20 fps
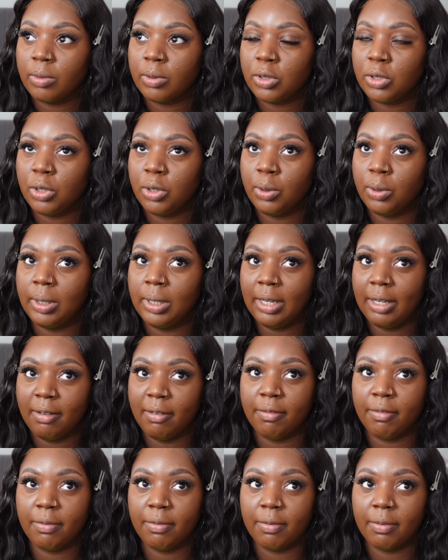to
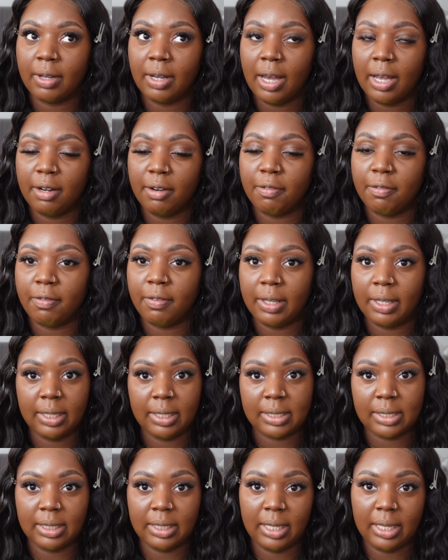live kind of
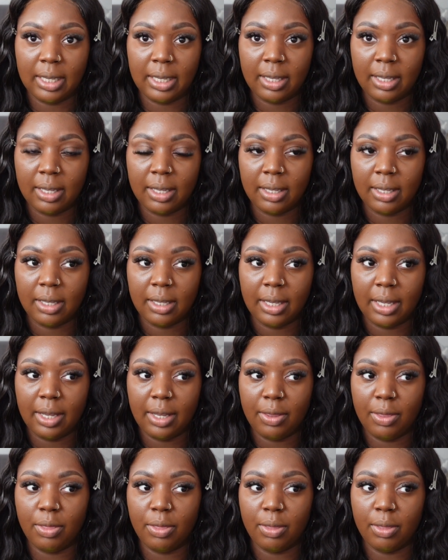fearlessly
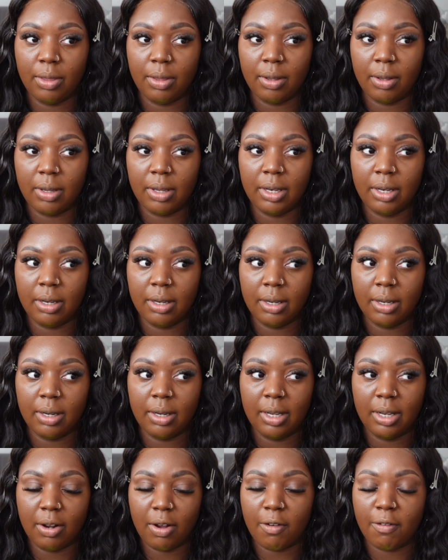in
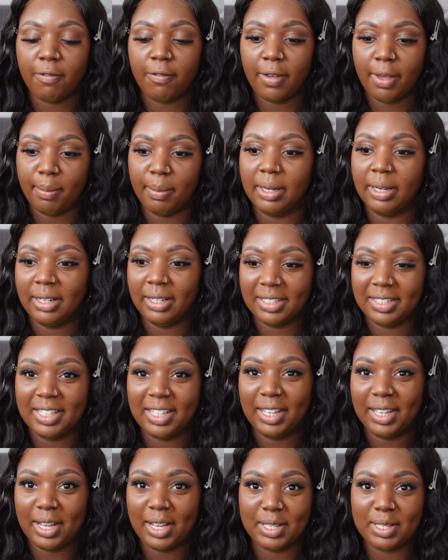our
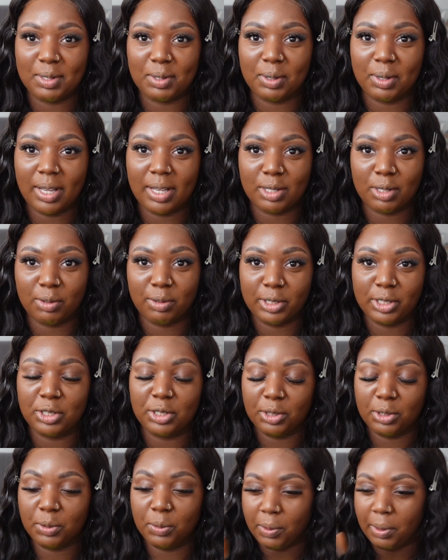femininity as
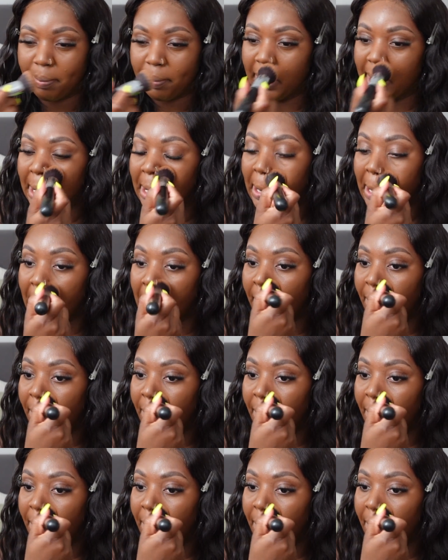Christian women.